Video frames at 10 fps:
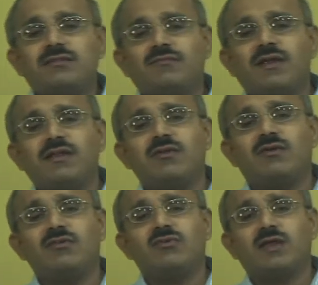finding
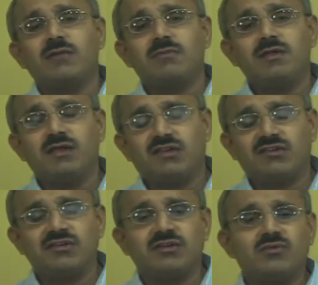also can be
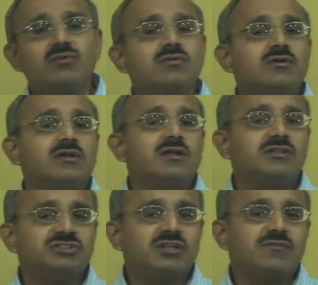extended to
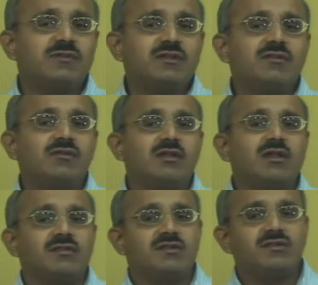check whether
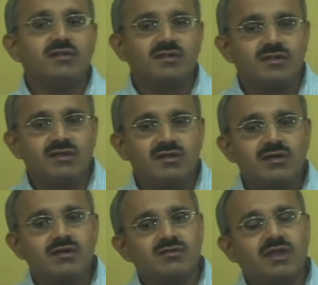there is a
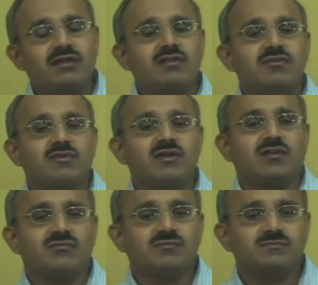cycle in your
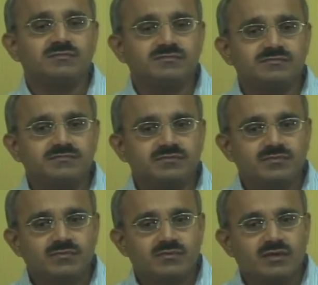graph.
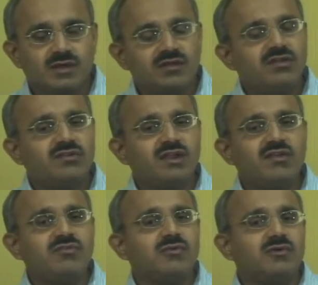In this
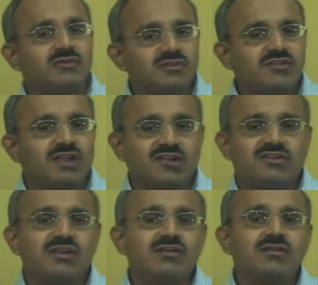case, you would have to just
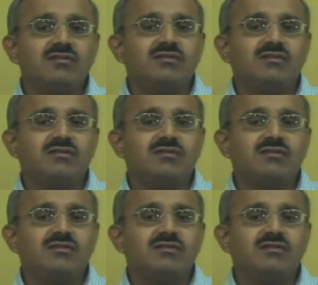extend the